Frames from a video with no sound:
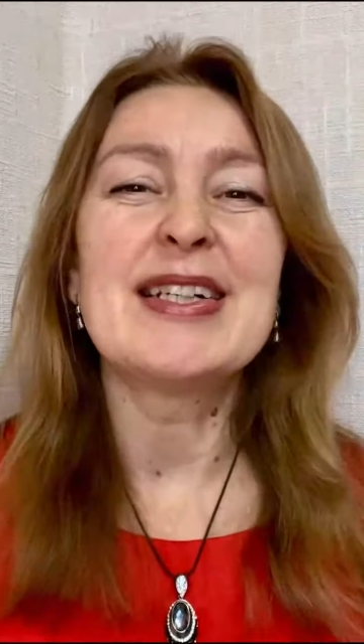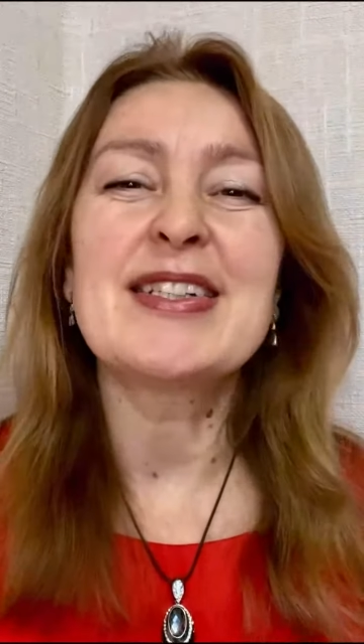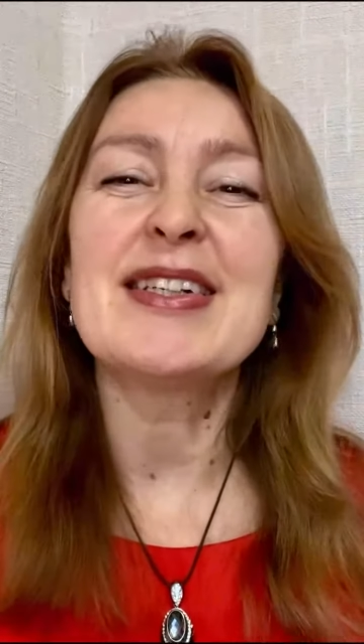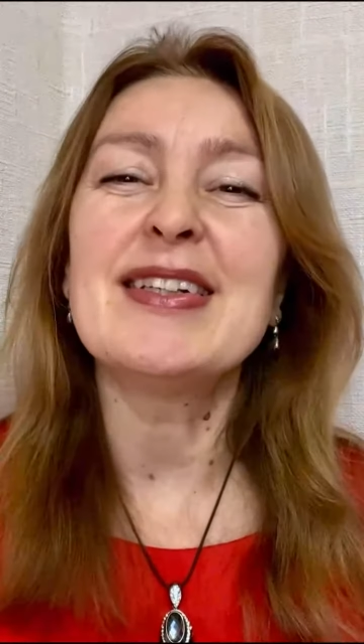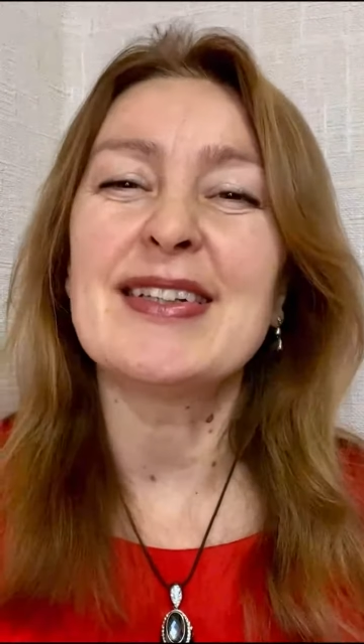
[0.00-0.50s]

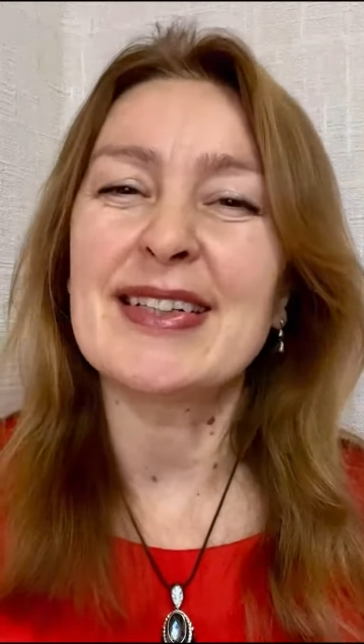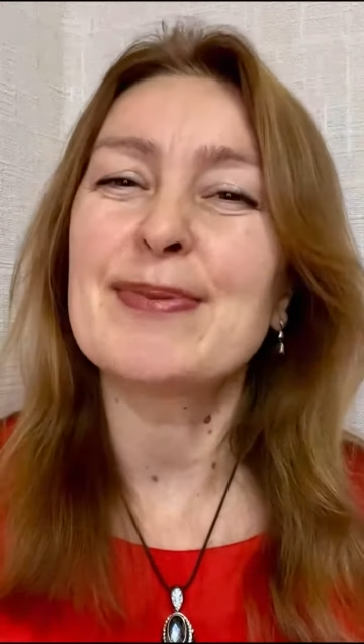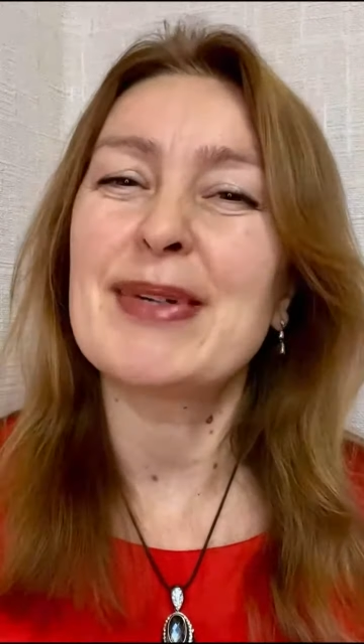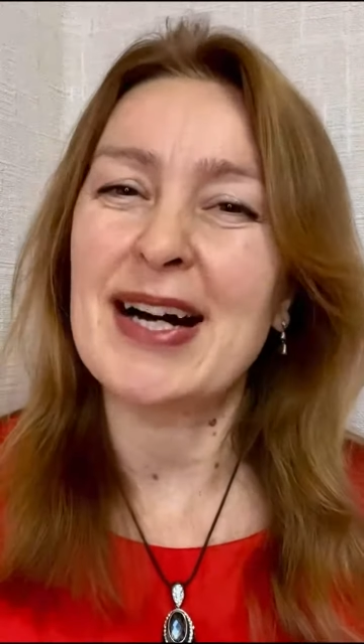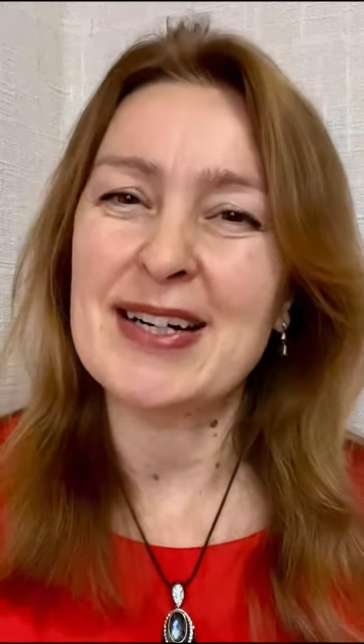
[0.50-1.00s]
to learn
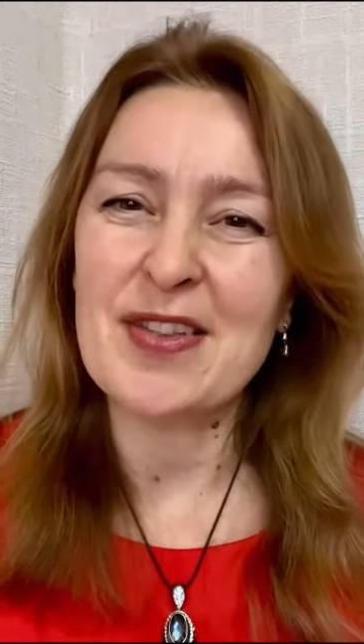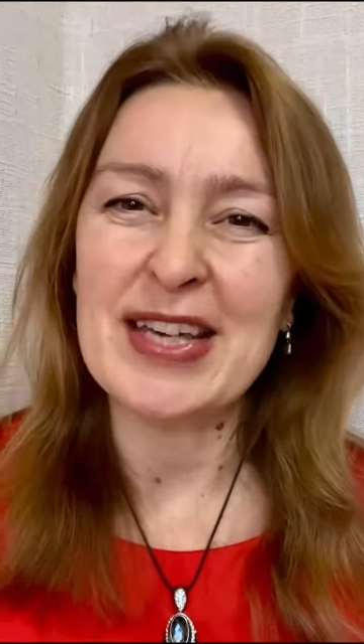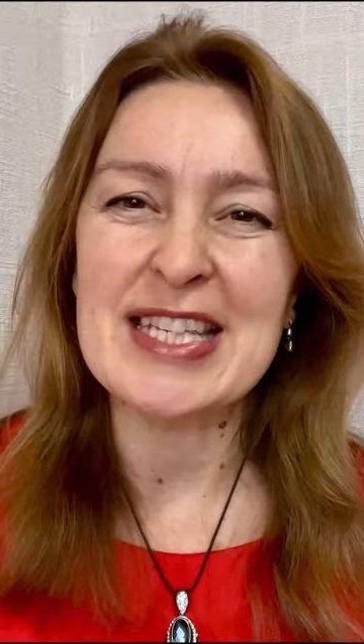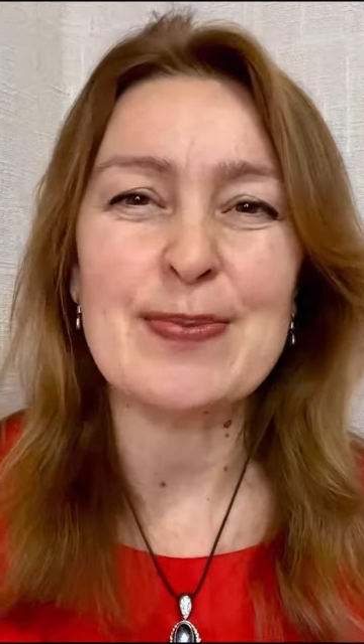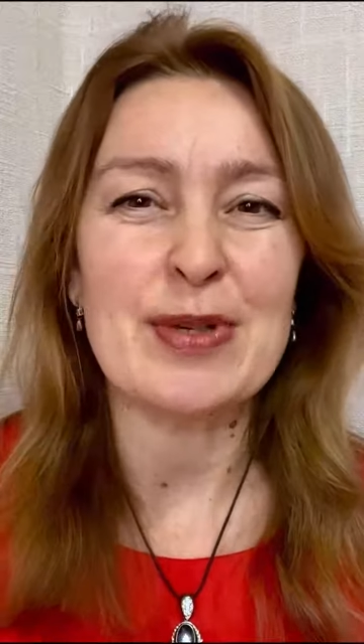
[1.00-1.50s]
about
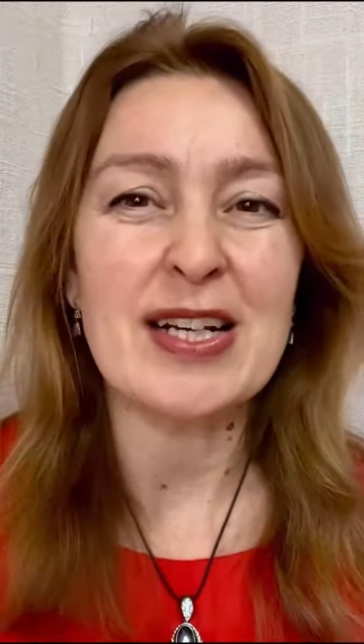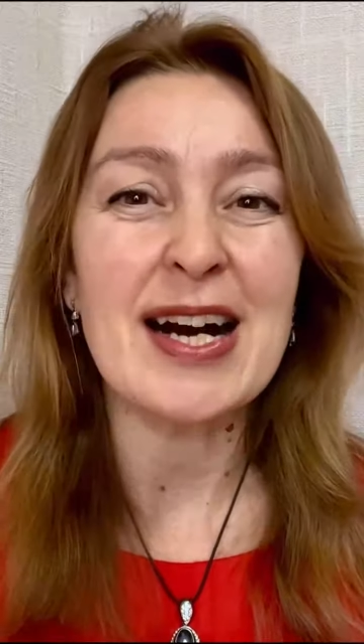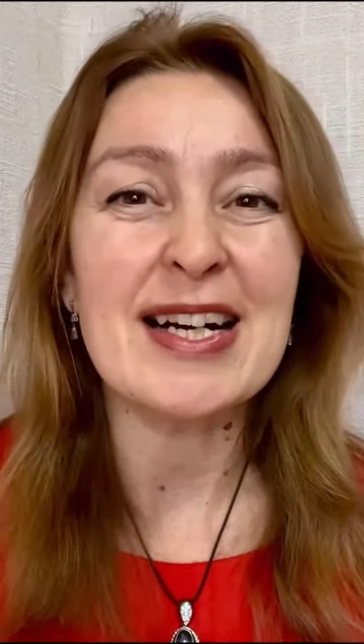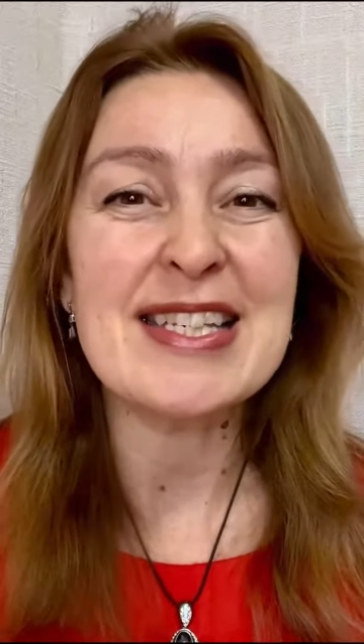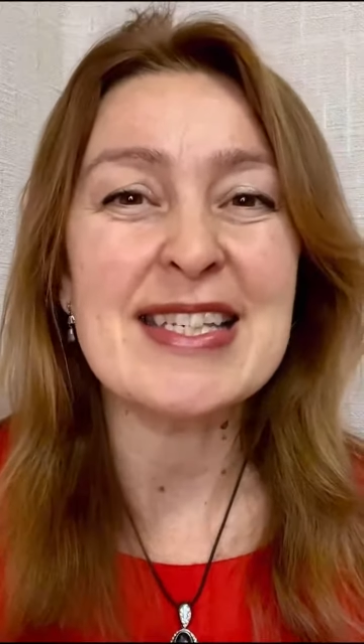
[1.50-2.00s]
these
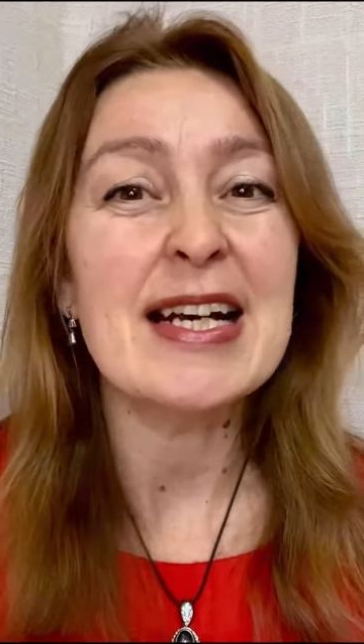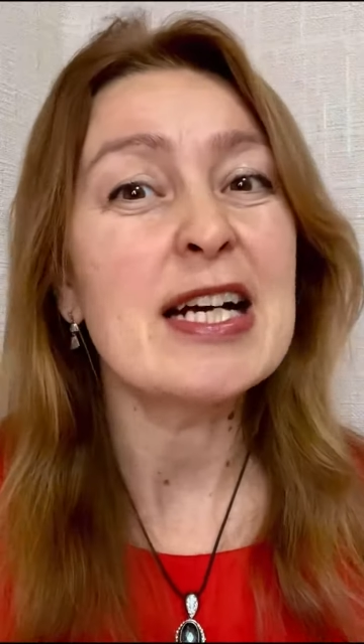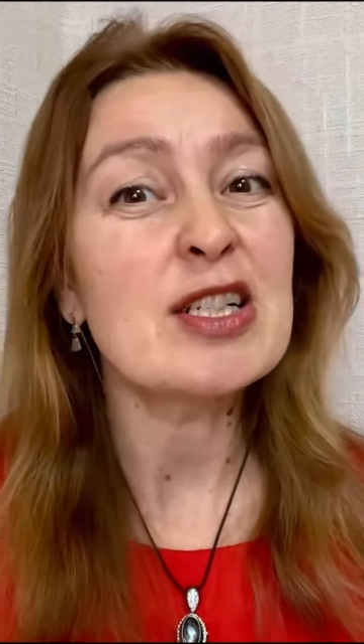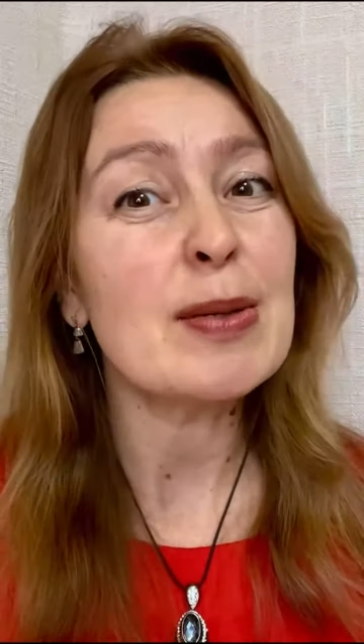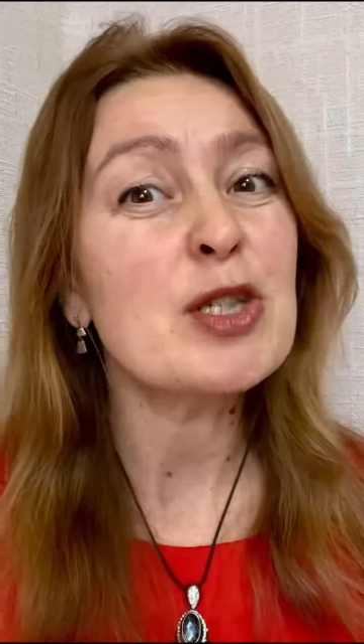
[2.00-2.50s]
products
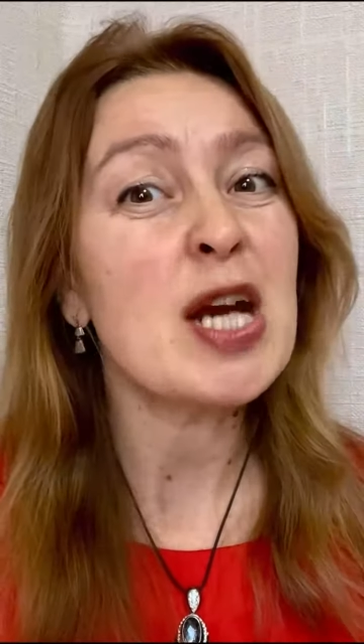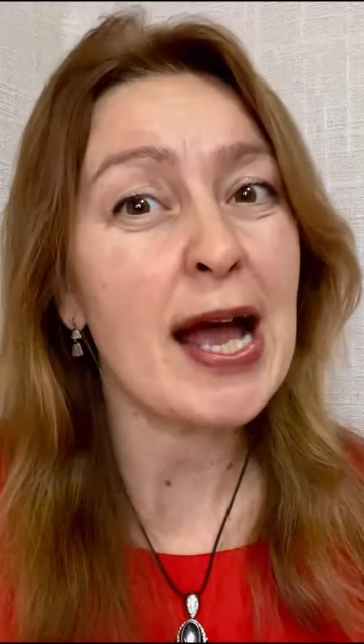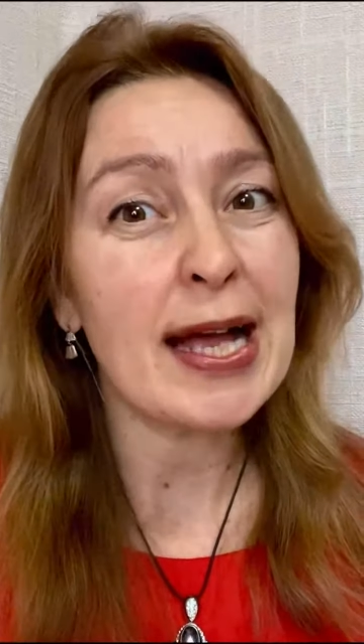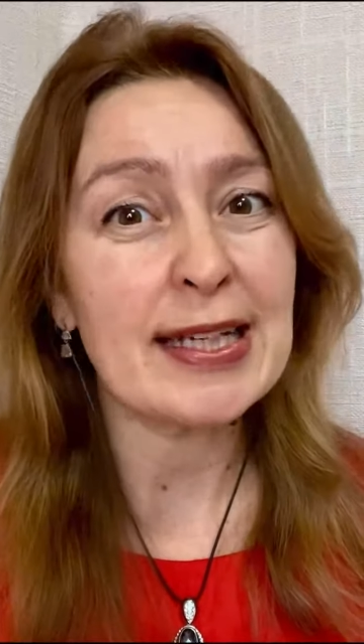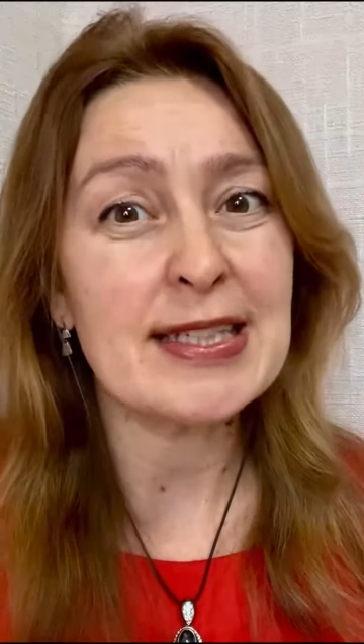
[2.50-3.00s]
or tap
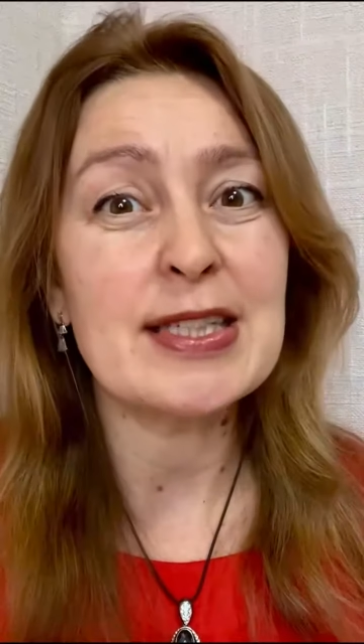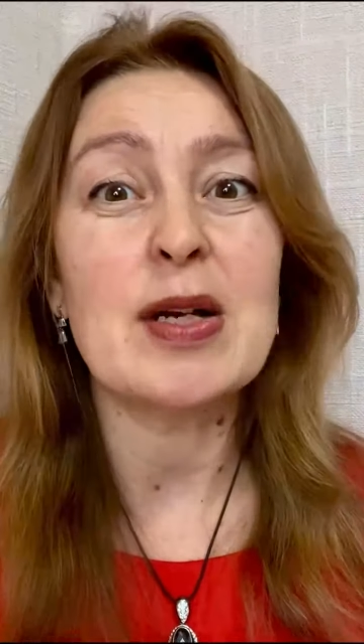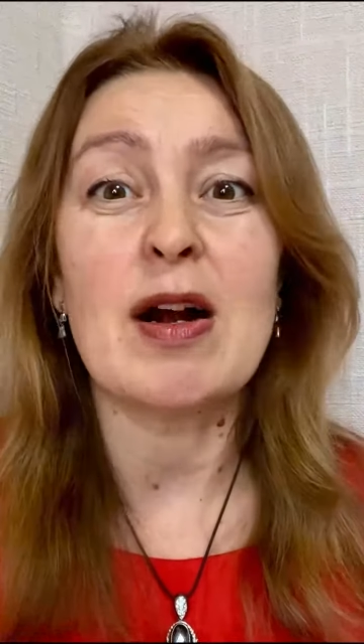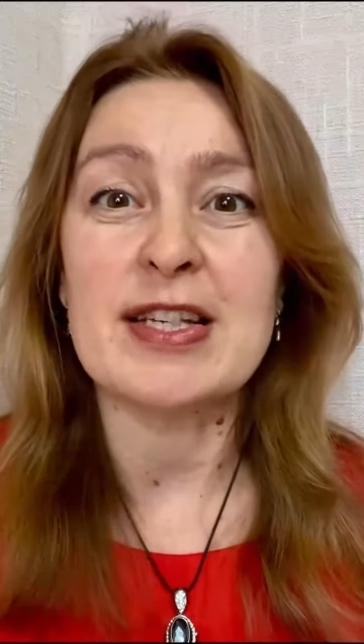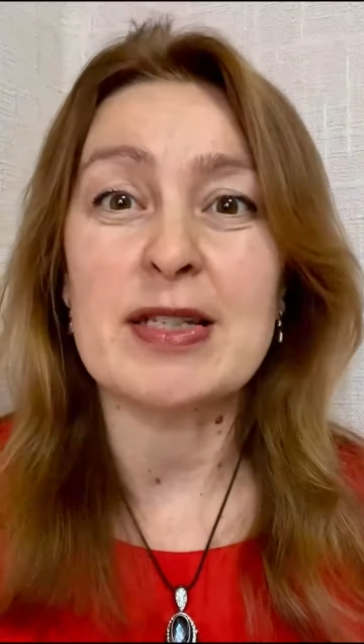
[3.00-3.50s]
chat to
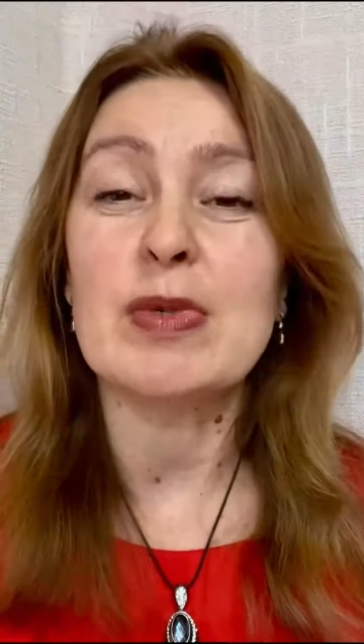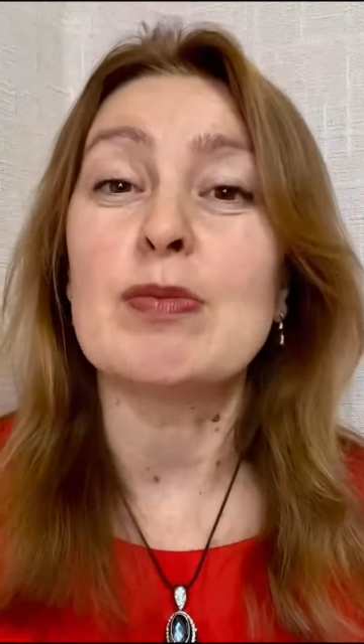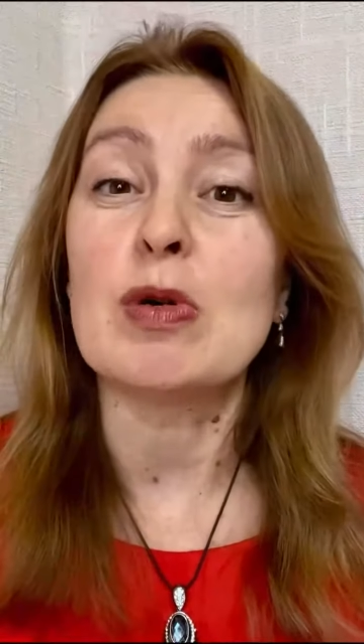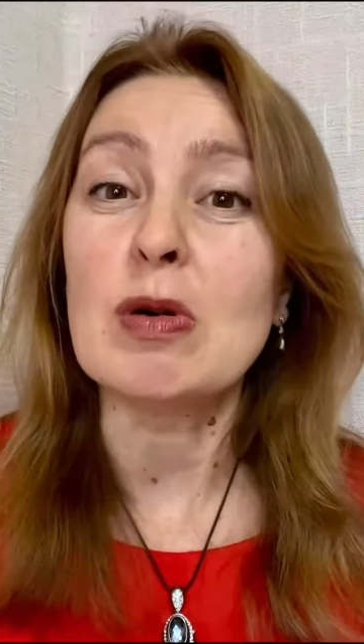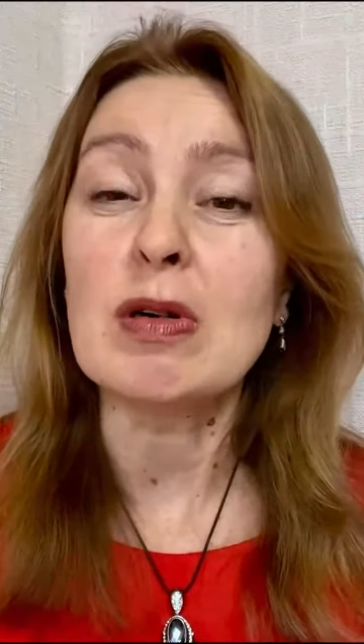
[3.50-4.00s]
ask me
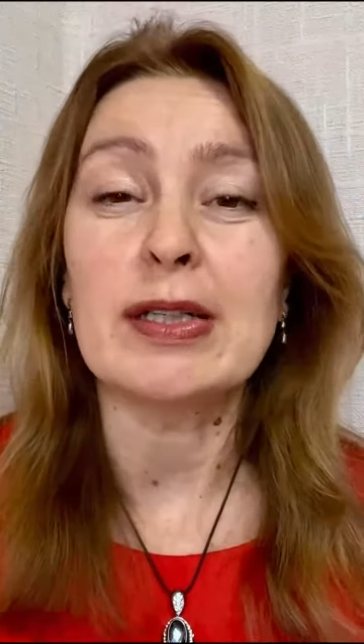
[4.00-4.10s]
more